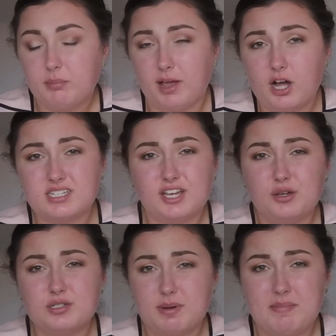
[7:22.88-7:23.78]
because I
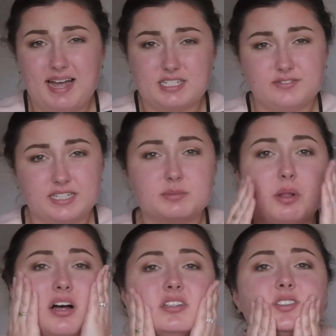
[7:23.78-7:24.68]
use my Max Fix
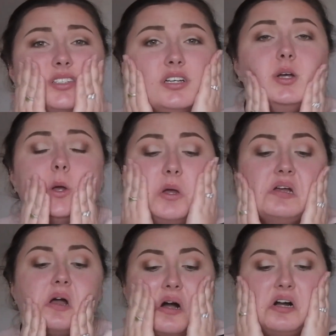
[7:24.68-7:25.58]
Plus,
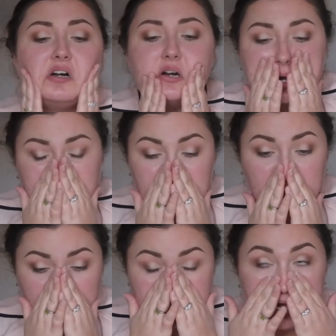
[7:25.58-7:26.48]

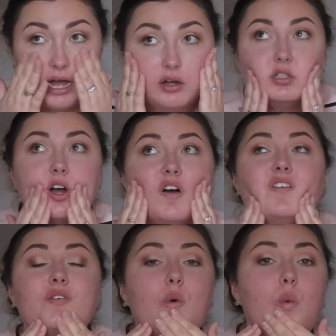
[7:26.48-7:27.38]
and that
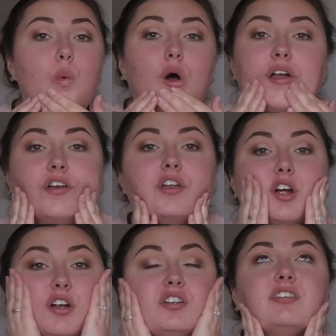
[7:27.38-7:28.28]
does
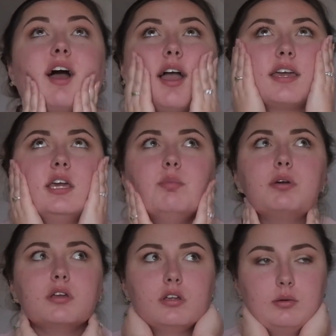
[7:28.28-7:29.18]
wonders at
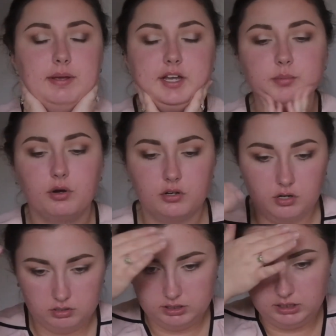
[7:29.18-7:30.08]
keeping your makeup on
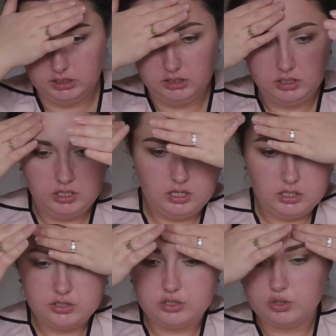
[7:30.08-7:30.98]
all day.
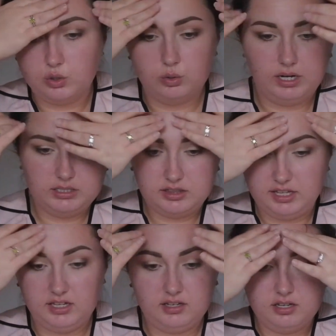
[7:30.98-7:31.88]
So I
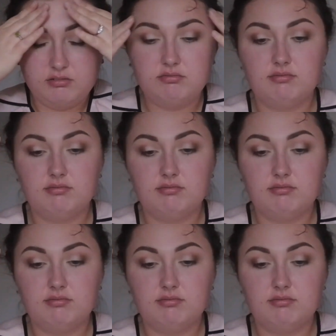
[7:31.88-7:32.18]
think